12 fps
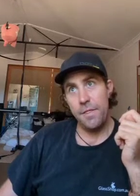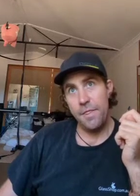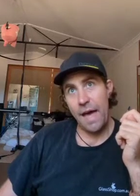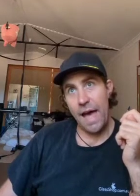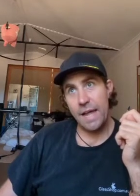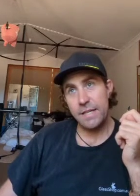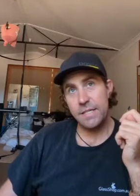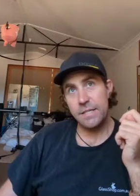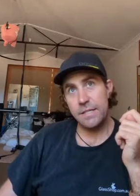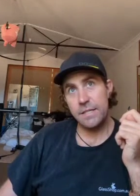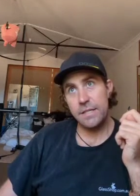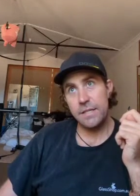
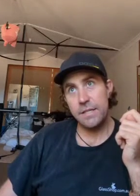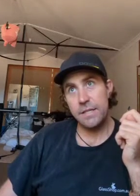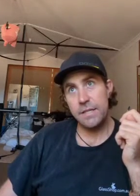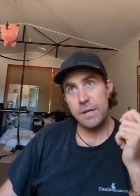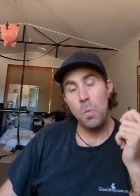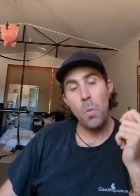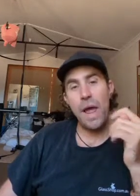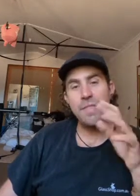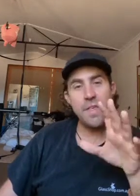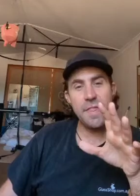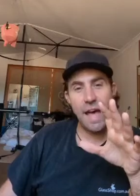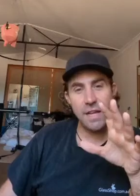that
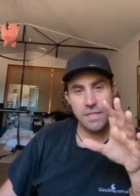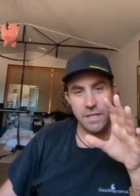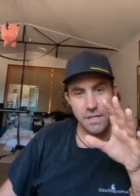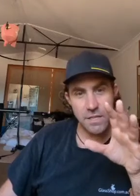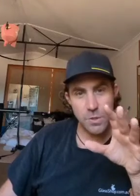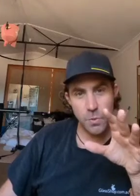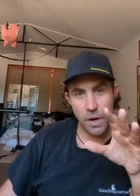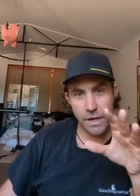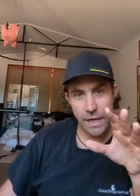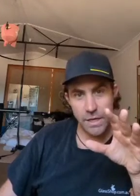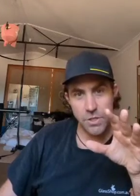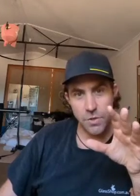whether that see this is where I
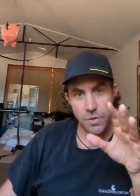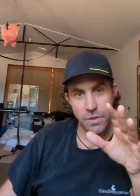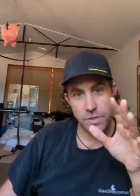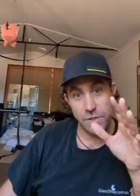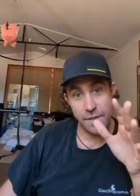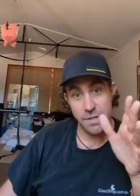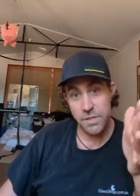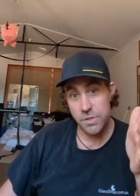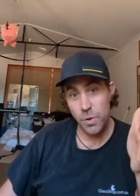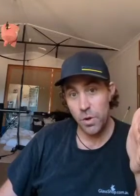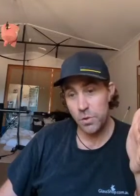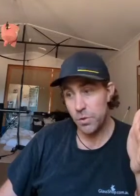get to this is and this
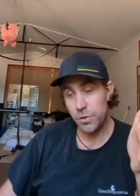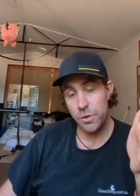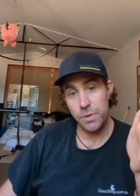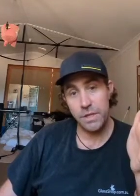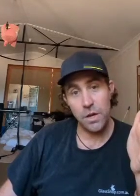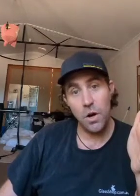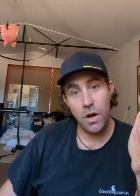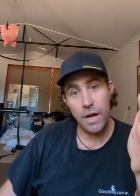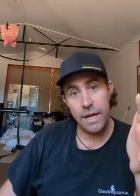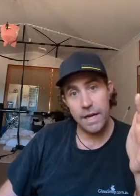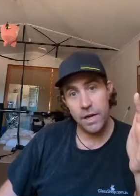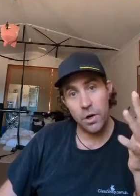is what I'll look you in the
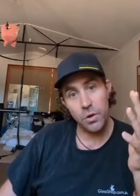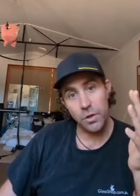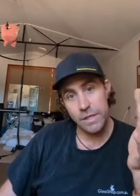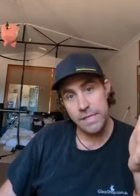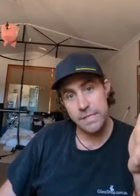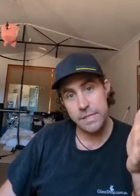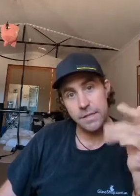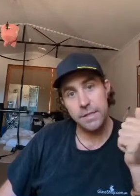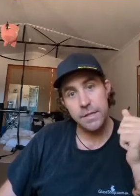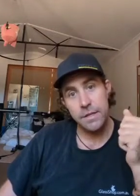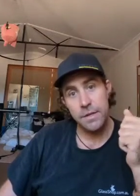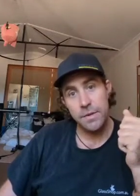eye and I'll go listen
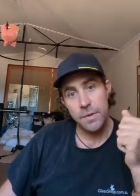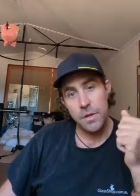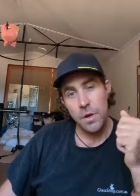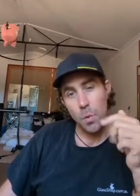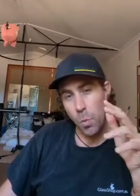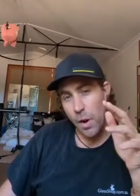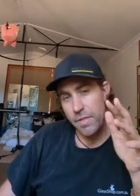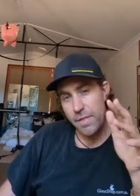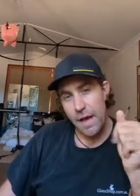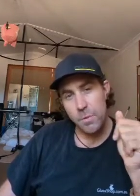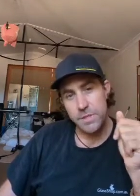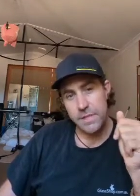whether
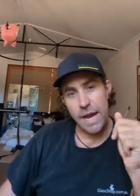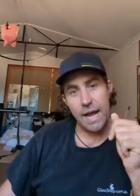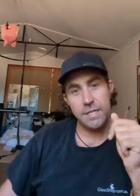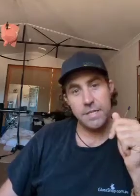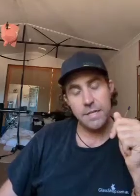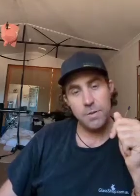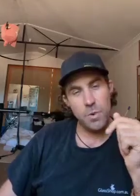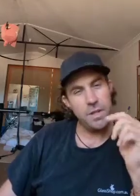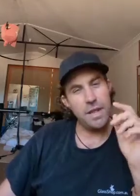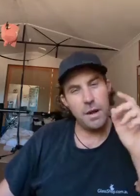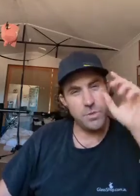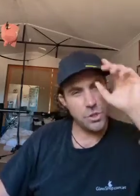that was an accident,
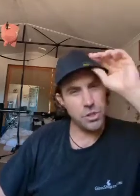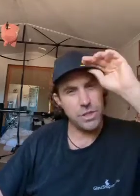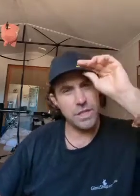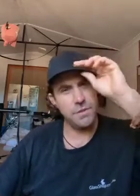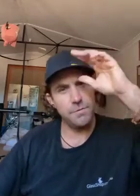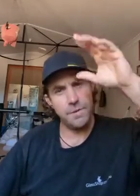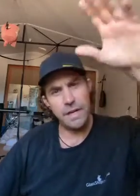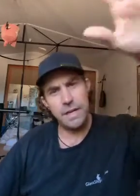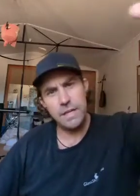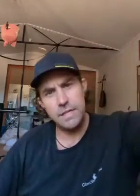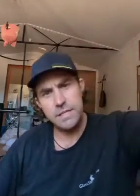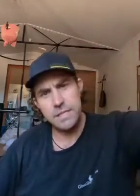whether that was just a
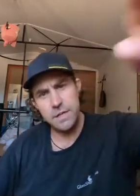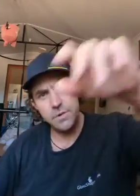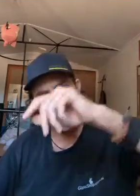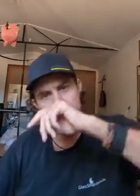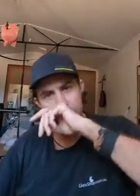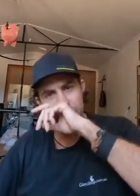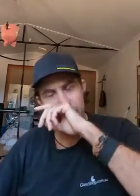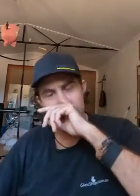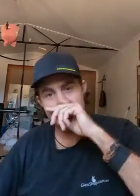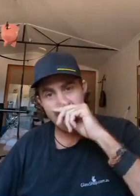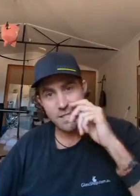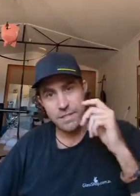convenient series of
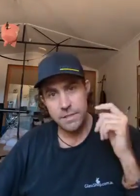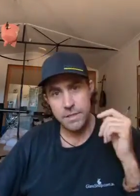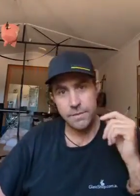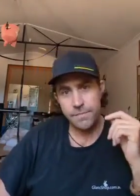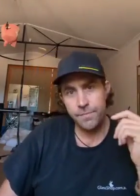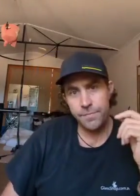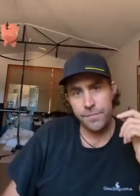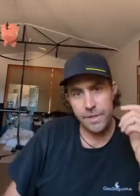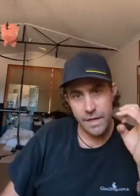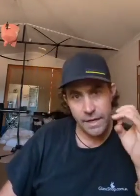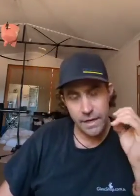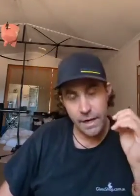events
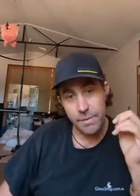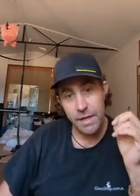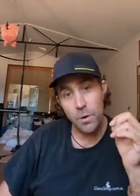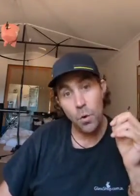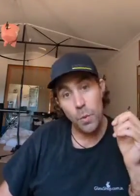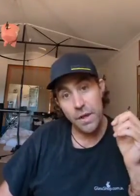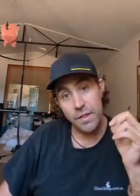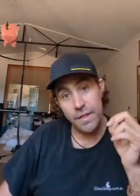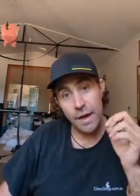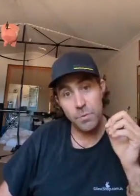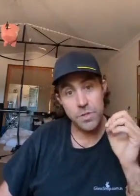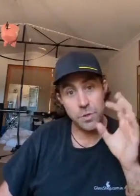that ended up there, or whether
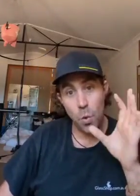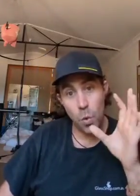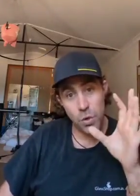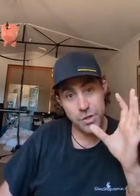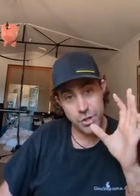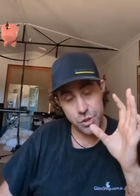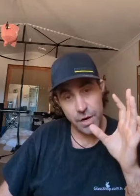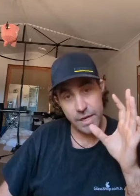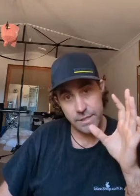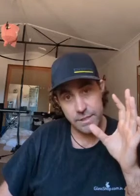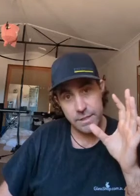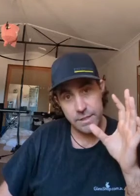that was
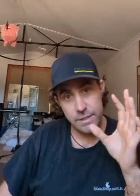orchestrated,